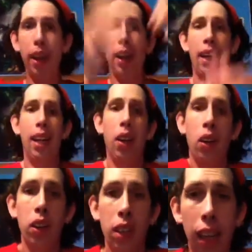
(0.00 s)
And it
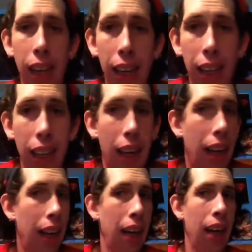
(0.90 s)
looks like
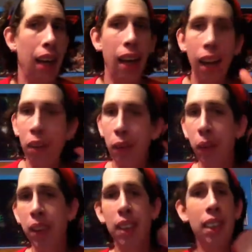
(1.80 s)
uh, if it
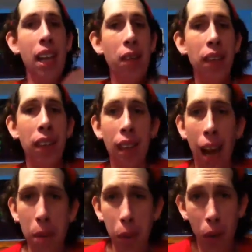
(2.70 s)
was the 70s,
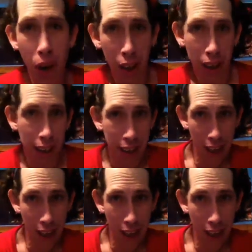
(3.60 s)
I'd be rocking an